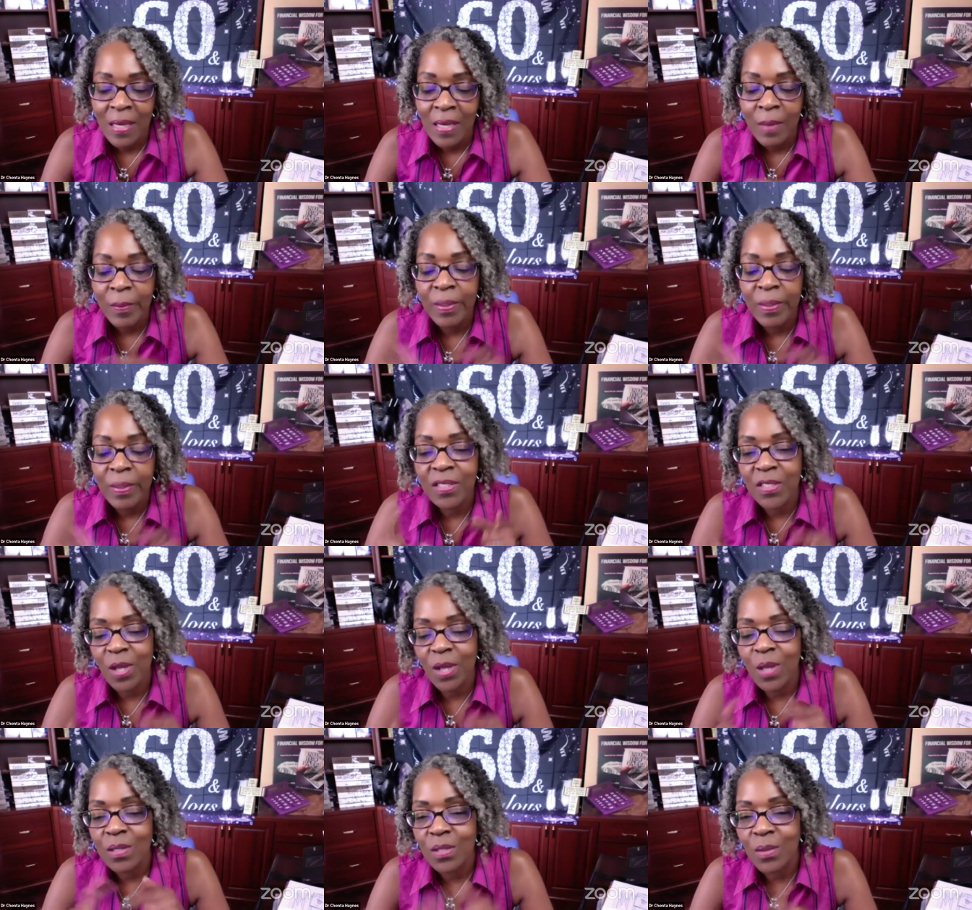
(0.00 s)
but it's
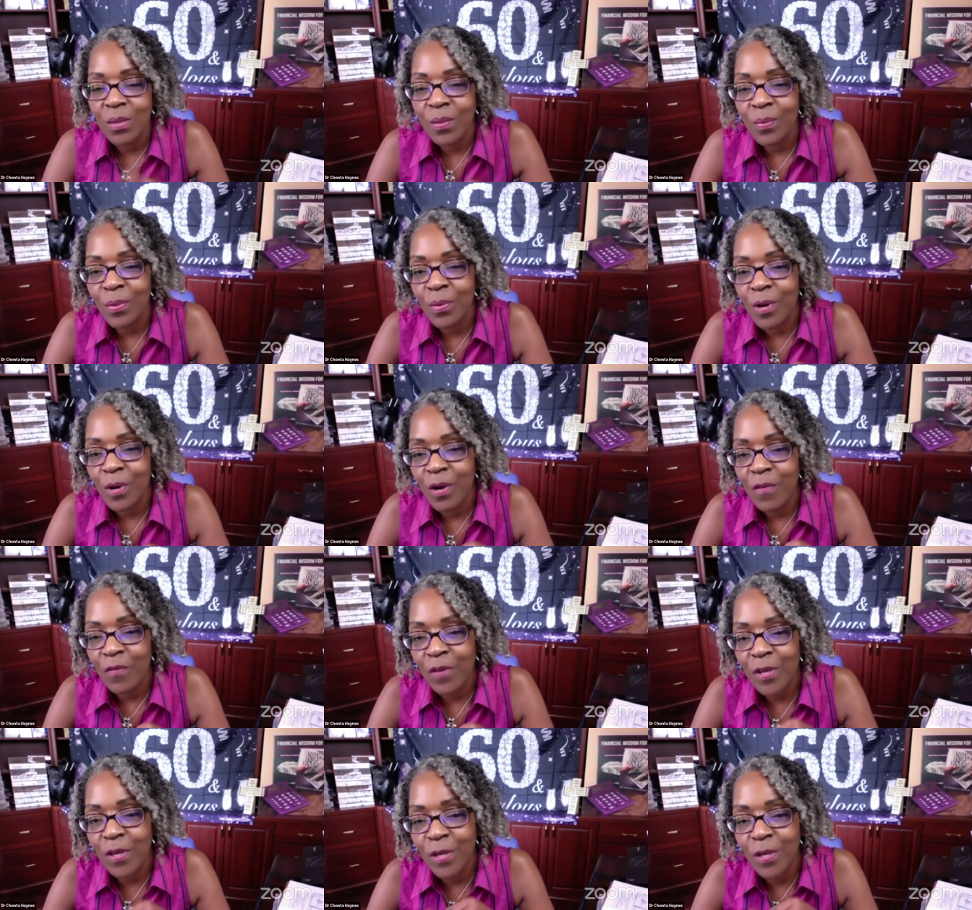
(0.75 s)
also important
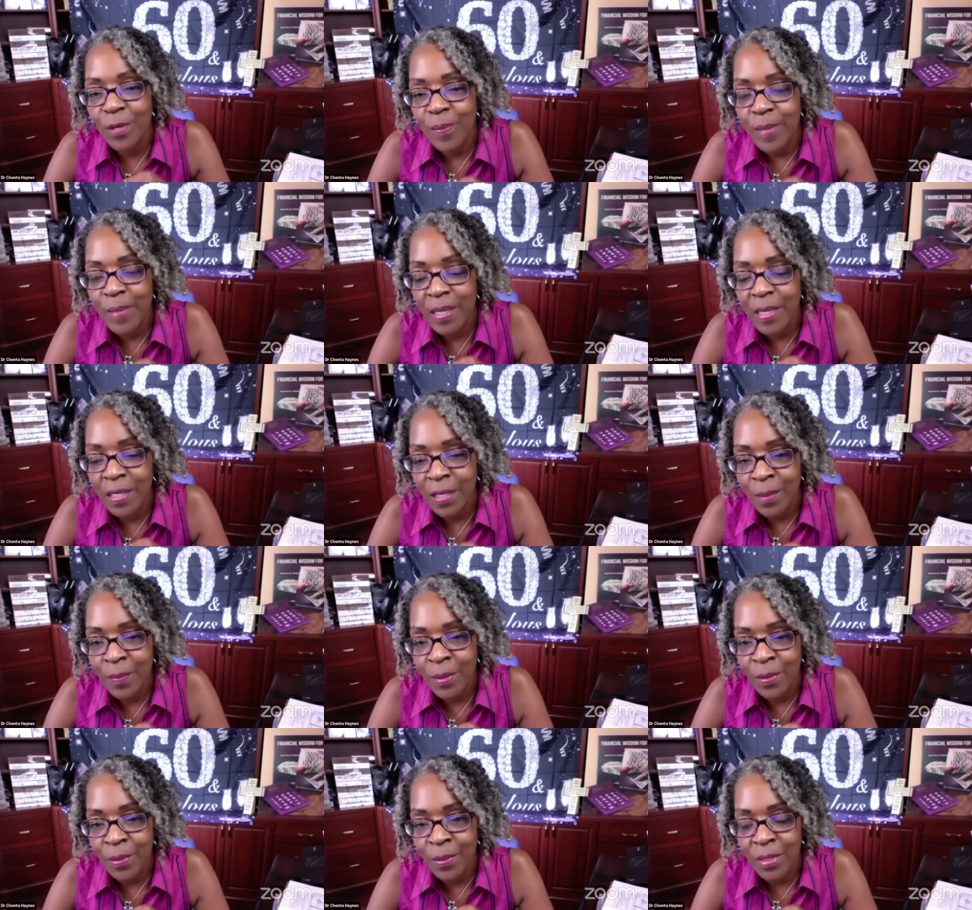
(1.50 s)
for you to be in
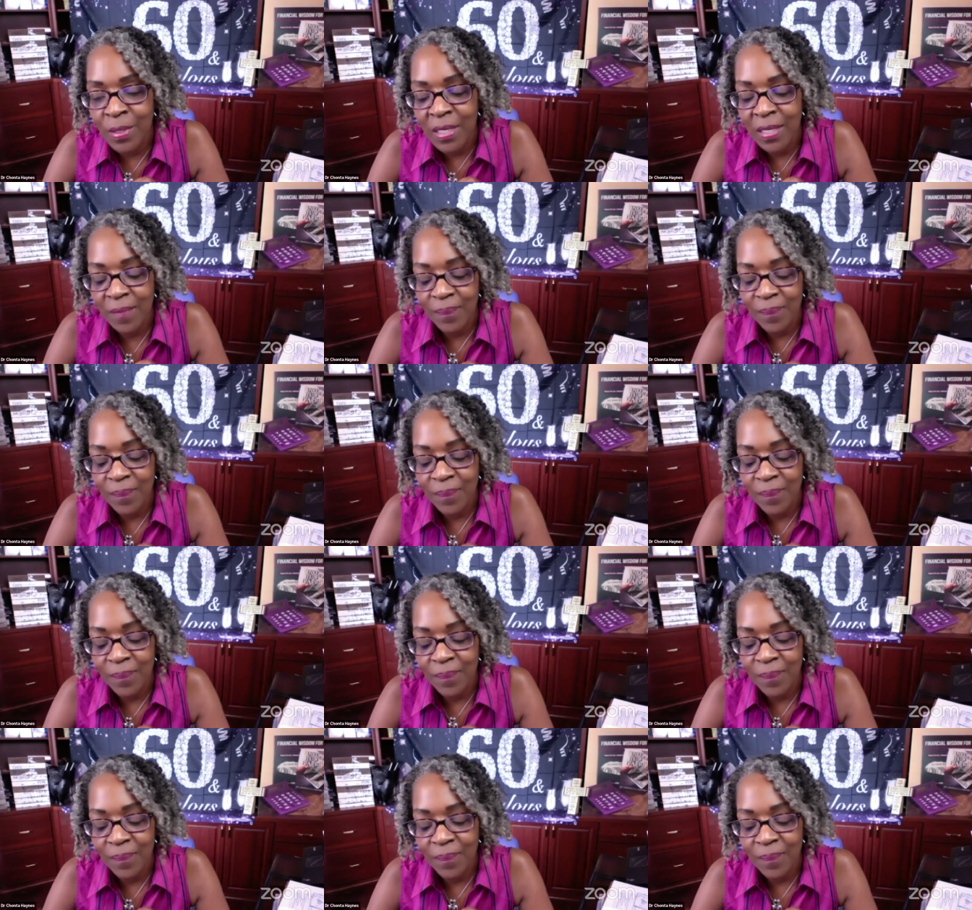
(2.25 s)
community.